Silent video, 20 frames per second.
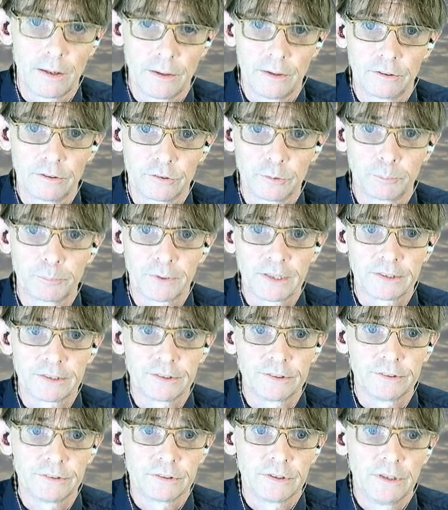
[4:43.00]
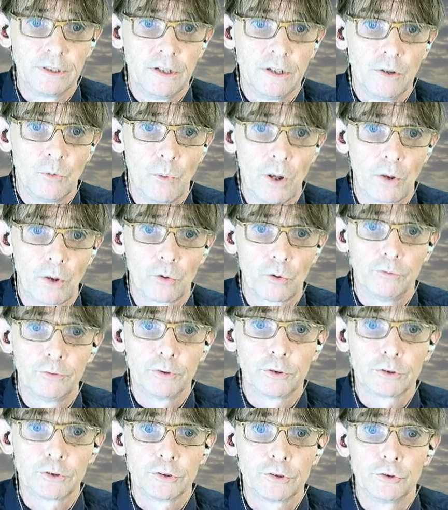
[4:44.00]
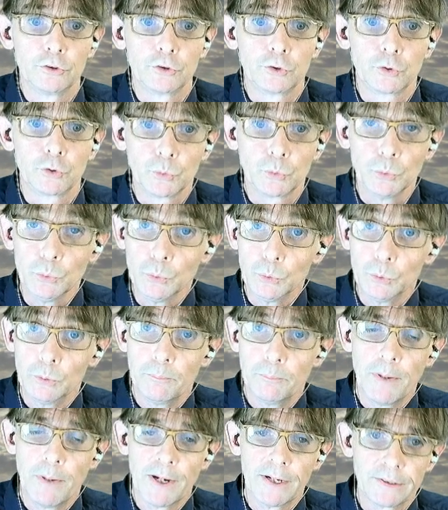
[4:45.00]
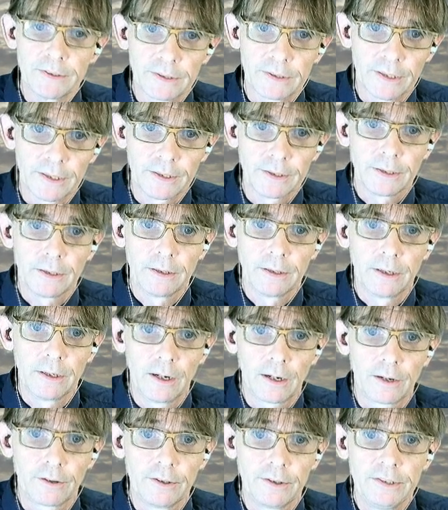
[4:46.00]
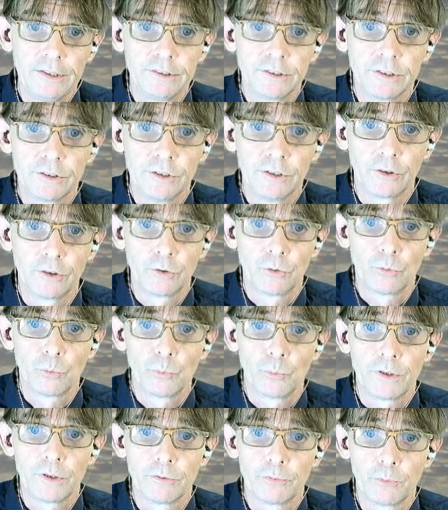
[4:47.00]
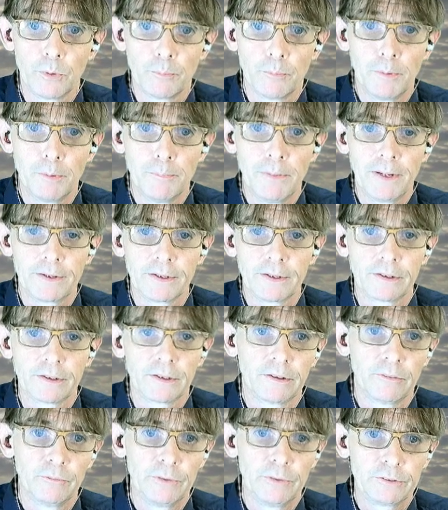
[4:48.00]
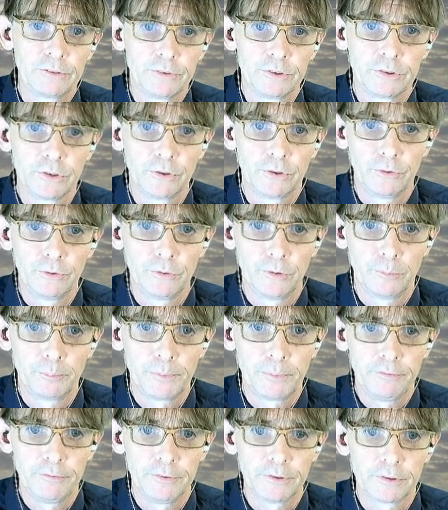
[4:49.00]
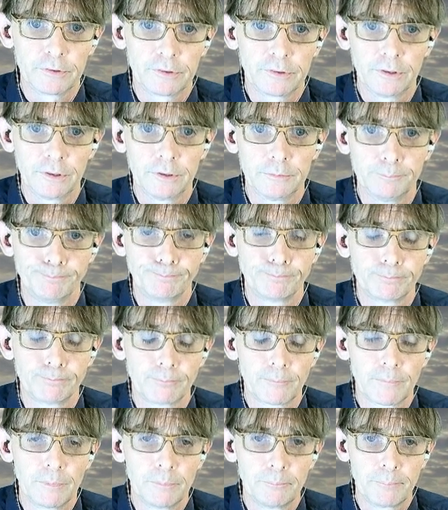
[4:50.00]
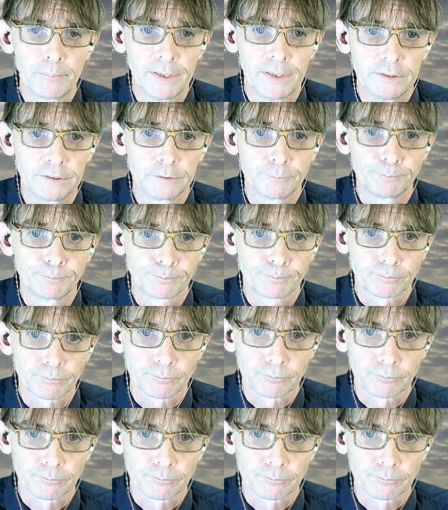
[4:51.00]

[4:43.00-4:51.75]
and subtractions, while conversions to base 10 are easier done with the former method, which we shown on the previous page.